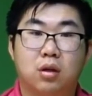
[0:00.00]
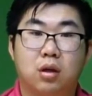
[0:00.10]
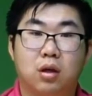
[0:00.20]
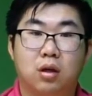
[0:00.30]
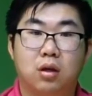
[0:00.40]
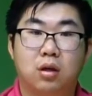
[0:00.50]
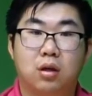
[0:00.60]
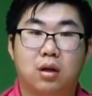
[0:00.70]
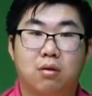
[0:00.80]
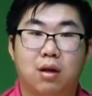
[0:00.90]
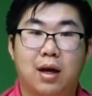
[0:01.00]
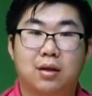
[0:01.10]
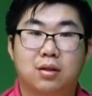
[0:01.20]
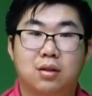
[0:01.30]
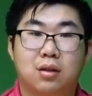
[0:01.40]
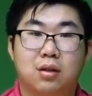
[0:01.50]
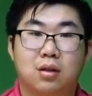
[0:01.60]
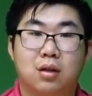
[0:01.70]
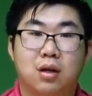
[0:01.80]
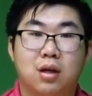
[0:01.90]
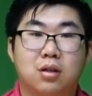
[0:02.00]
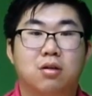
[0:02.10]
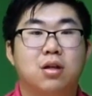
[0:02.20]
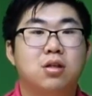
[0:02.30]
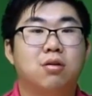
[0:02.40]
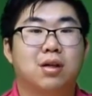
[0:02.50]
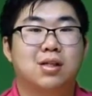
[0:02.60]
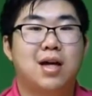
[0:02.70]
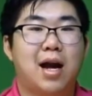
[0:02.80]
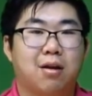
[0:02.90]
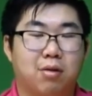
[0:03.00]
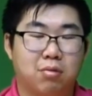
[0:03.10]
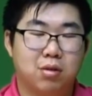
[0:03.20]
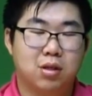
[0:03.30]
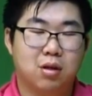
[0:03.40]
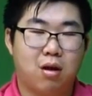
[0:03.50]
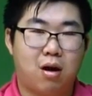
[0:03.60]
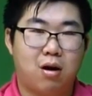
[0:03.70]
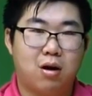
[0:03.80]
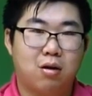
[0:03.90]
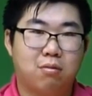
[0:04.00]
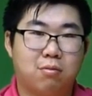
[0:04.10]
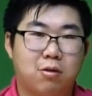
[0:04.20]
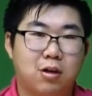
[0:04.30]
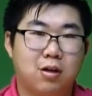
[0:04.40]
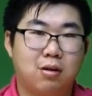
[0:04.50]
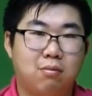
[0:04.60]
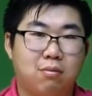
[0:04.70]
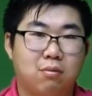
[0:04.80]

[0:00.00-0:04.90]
Good. And then relax. So he's doing a standing one, which is a lot harder. One more time.